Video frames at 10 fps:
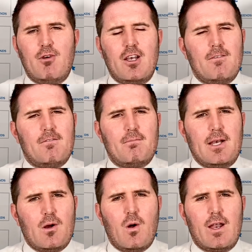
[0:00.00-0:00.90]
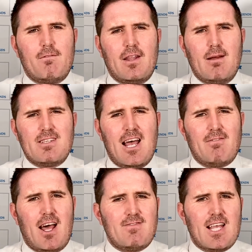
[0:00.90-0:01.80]
would have been calling for them to have
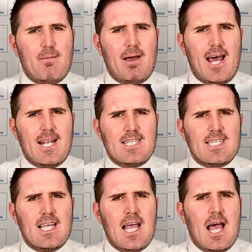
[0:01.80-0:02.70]
lifetime bans,